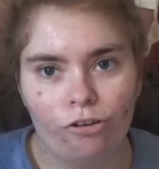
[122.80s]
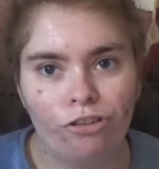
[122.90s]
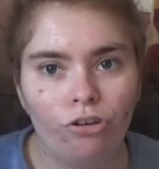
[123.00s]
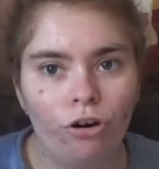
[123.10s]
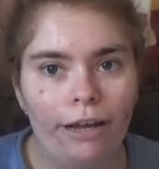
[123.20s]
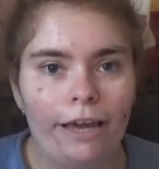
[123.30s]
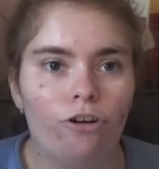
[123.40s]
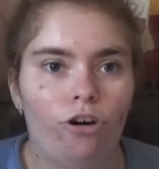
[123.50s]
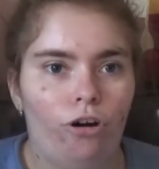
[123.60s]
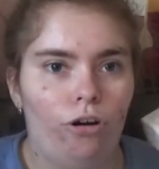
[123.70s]
story
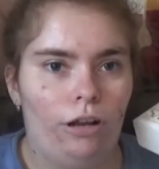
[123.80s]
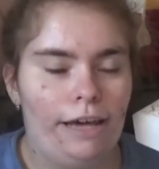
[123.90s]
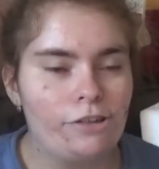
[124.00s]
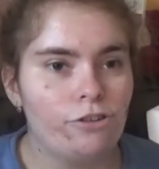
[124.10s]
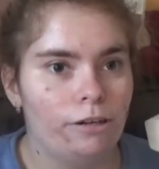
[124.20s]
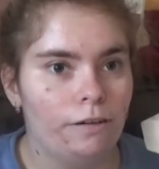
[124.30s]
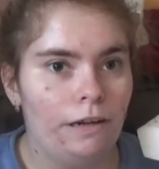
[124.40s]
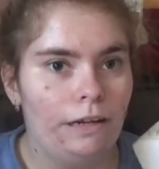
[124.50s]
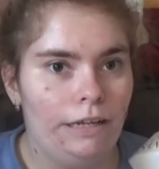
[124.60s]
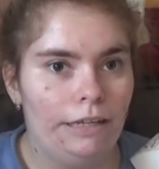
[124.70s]
collection
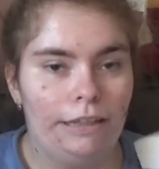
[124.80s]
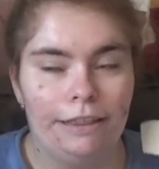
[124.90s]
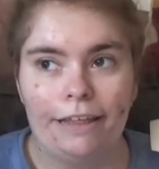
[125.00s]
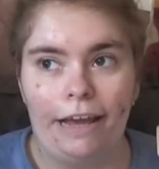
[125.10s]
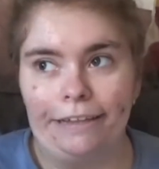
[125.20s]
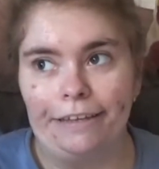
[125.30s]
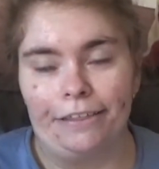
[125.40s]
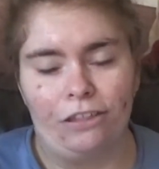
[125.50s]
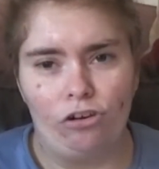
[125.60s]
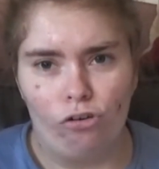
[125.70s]
inside
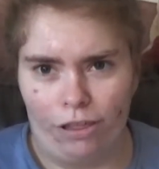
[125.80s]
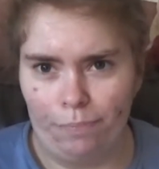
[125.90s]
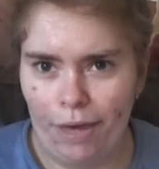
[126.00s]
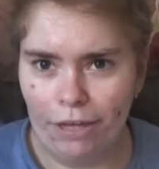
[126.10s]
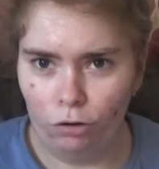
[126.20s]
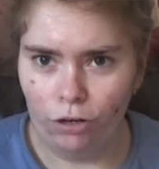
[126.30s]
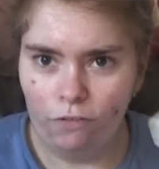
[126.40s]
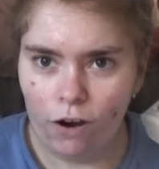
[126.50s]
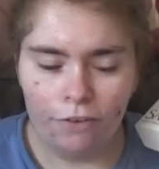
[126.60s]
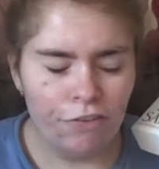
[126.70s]
his Cosmia
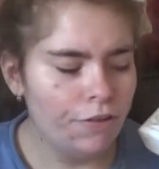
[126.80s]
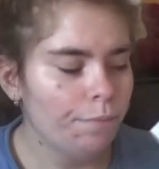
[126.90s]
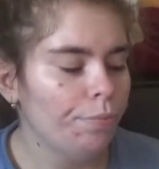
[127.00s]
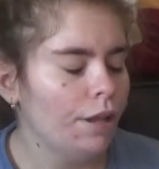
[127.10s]
universe.